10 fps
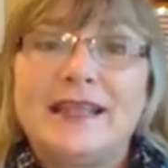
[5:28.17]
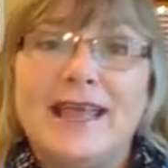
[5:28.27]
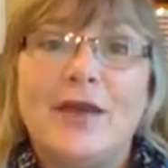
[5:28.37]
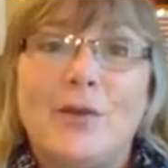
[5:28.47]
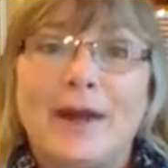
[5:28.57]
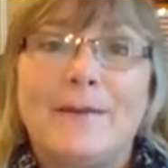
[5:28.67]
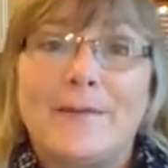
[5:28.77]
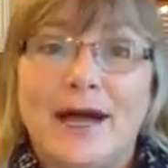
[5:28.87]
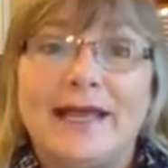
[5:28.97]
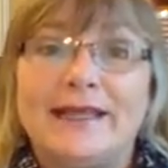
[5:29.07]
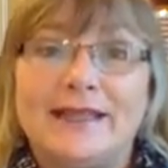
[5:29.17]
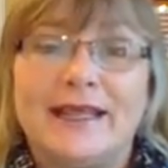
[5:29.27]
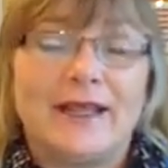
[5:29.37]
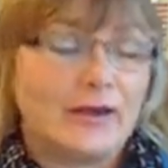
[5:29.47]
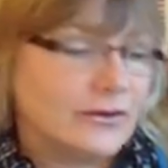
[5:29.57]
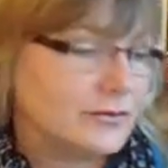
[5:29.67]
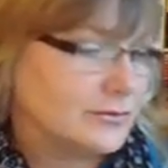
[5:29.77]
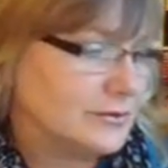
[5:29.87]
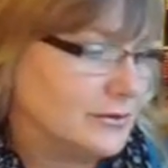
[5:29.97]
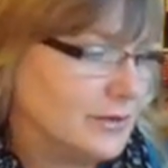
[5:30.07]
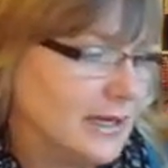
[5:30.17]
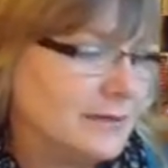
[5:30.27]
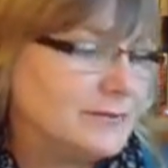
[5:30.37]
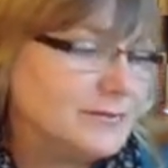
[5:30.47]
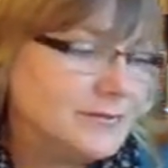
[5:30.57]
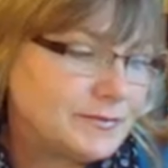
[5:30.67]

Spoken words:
They want to buy it there, okay?